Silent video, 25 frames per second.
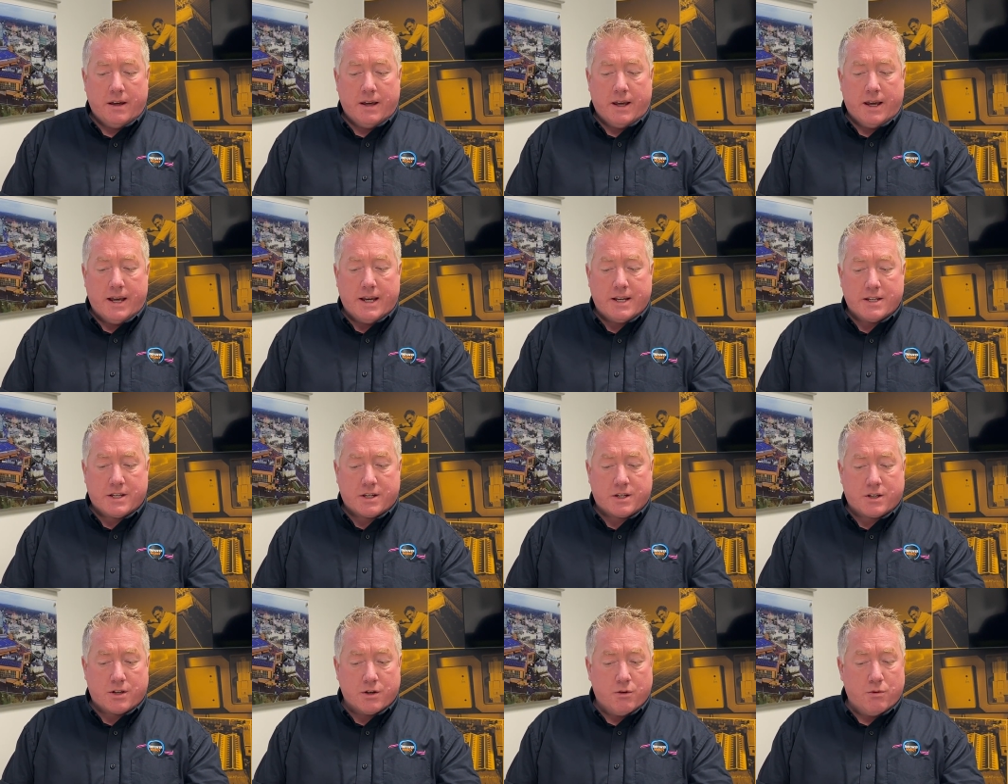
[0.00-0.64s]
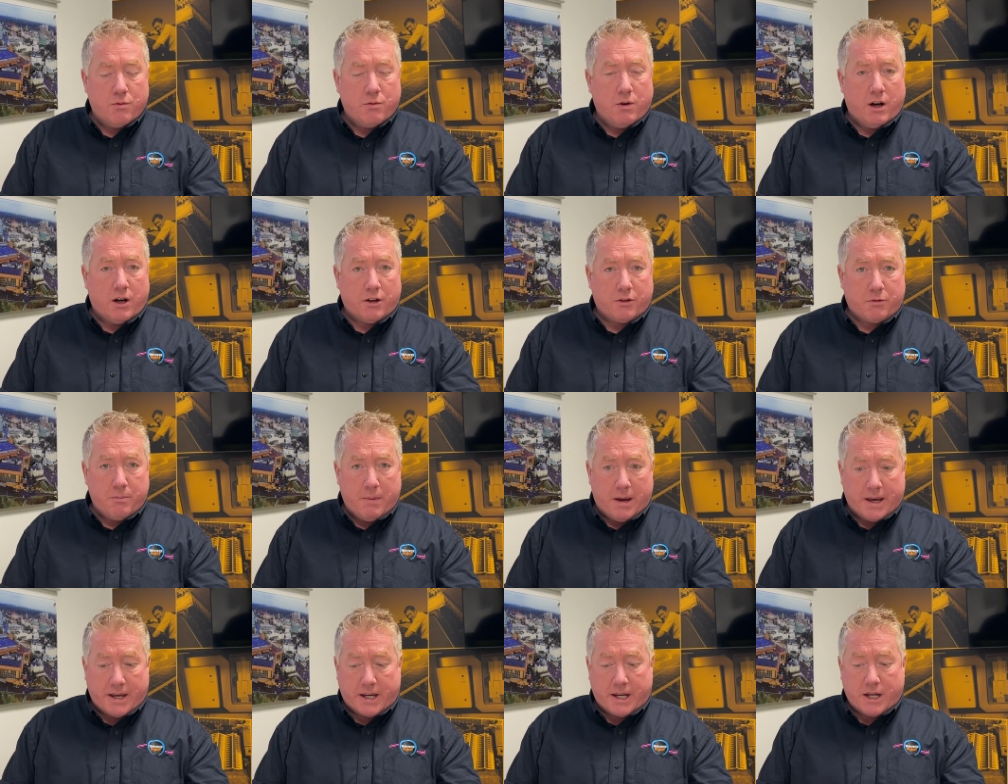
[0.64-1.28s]
It's still worth
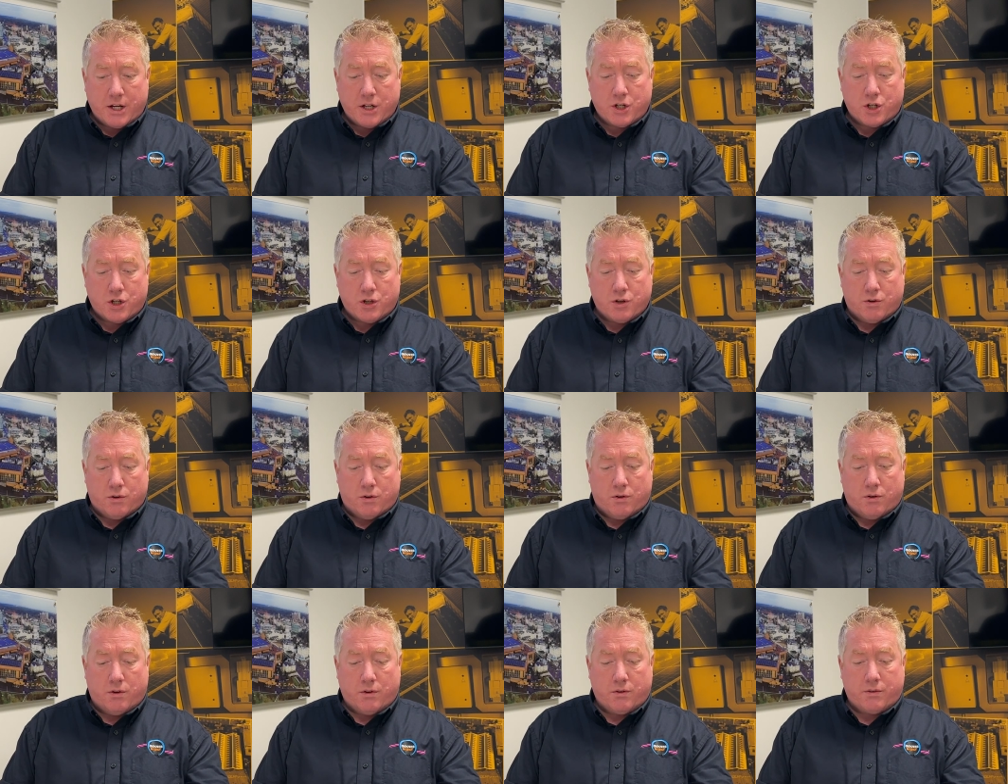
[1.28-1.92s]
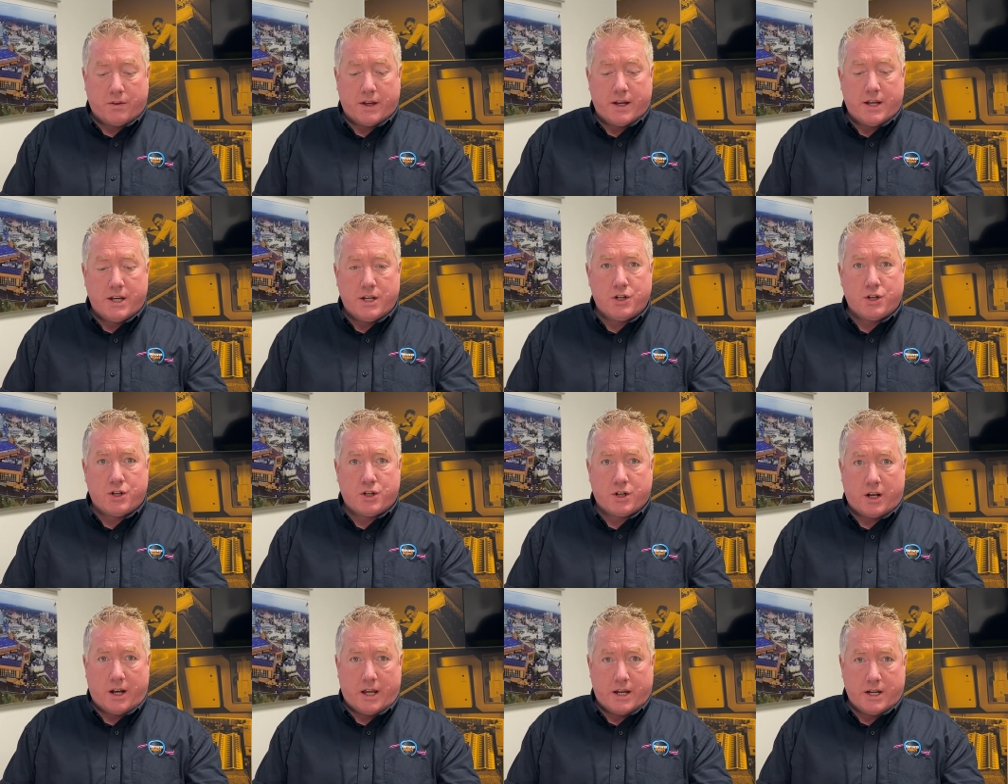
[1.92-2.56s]
making sure that
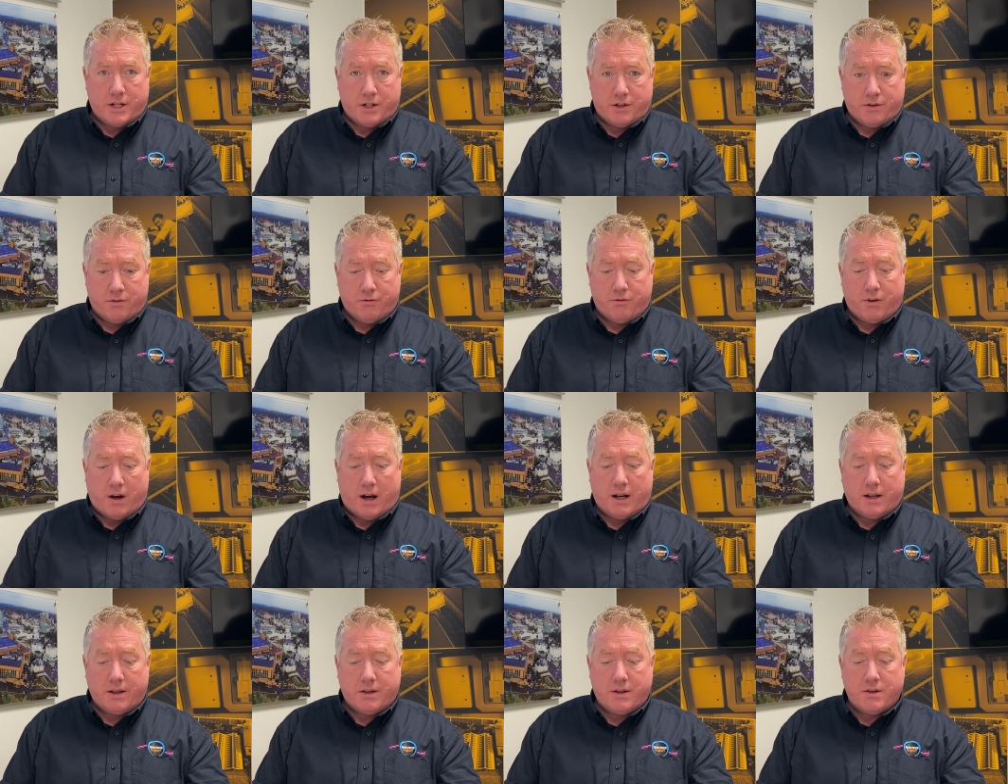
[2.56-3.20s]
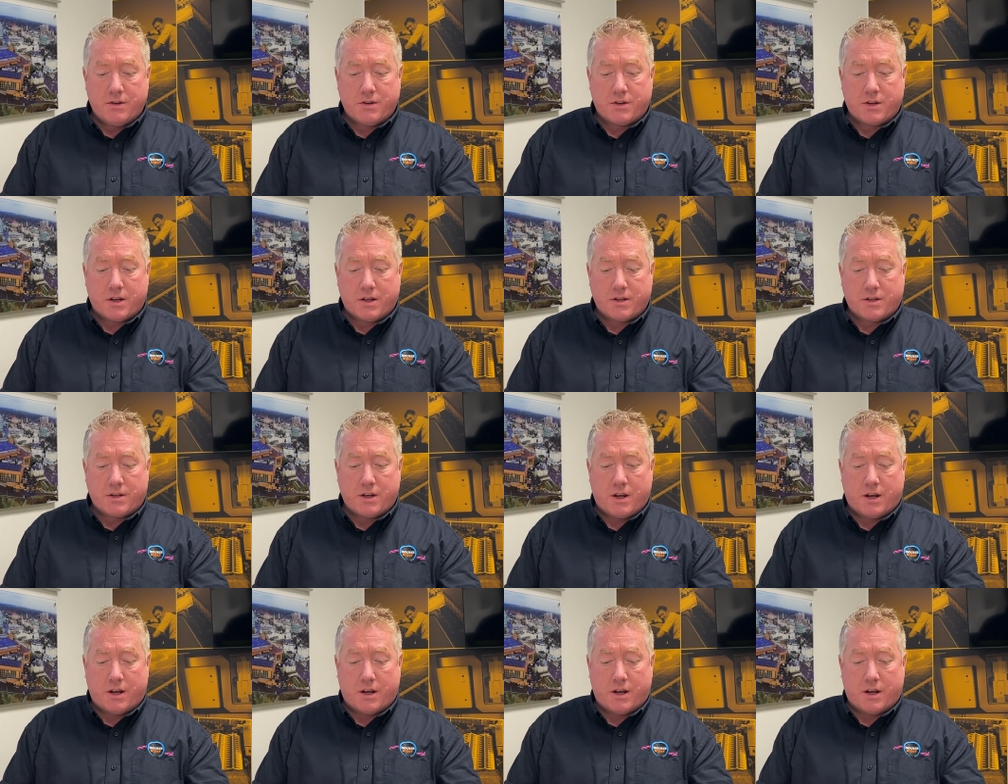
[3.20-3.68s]
insulation values are,